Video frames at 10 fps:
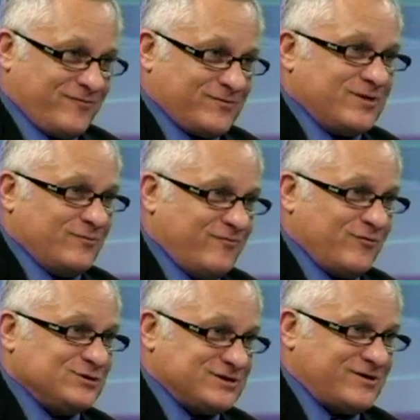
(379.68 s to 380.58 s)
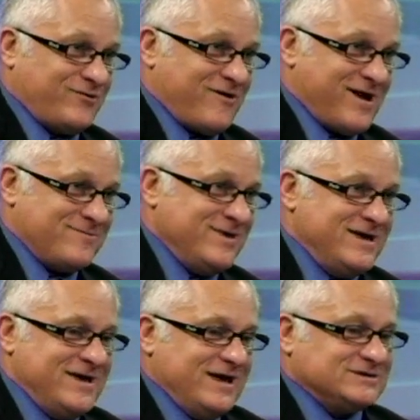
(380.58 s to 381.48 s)
the first crime
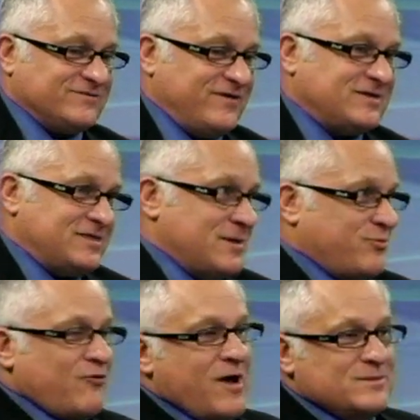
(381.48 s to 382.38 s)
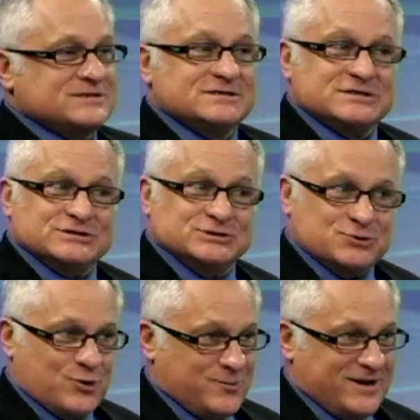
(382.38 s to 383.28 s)
is the fact that they promised this
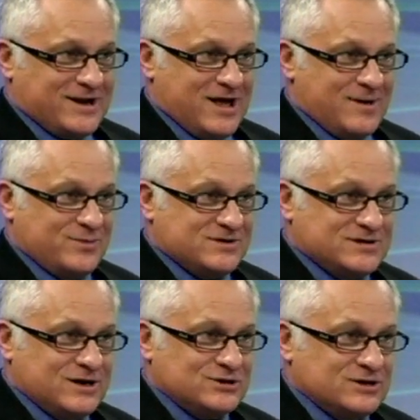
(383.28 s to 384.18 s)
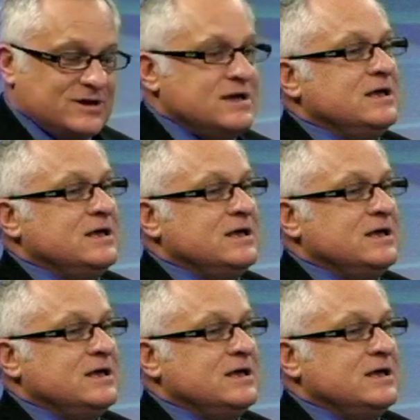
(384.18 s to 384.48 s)
exorbitant compensation.